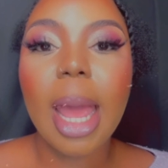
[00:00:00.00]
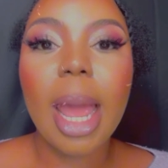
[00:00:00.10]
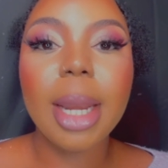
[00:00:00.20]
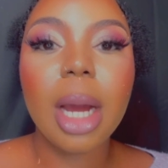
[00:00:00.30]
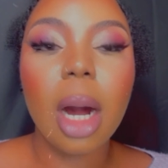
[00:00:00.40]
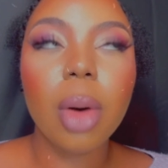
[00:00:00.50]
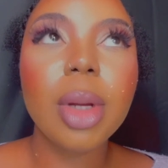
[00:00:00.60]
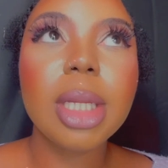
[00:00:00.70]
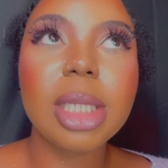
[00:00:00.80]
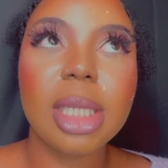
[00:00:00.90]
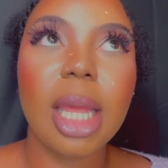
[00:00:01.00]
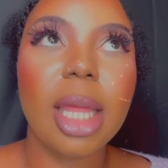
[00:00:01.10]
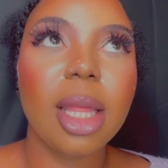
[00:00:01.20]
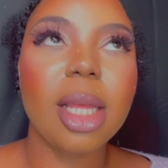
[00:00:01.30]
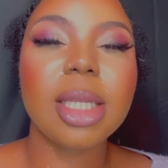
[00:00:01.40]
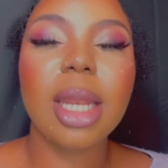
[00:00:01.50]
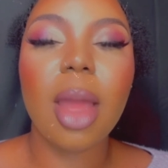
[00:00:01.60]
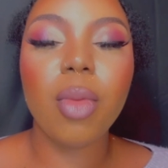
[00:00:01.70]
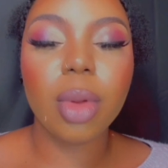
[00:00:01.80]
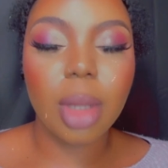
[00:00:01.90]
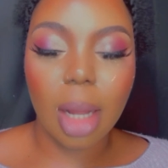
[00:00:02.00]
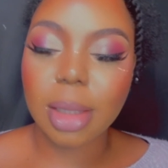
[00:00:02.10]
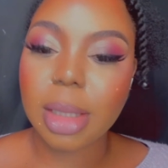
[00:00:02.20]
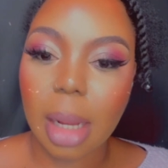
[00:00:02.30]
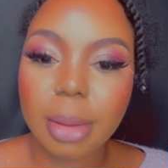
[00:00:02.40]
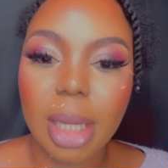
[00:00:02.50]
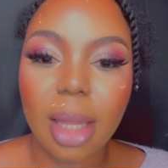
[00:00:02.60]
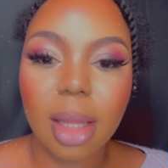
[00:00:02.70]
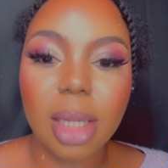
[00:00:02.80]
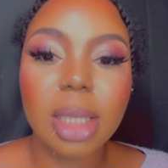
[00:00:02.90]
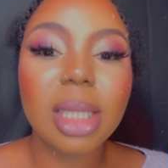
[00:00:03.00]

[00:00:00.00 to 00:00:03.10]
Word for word: And I always say this, and I will not stop saying this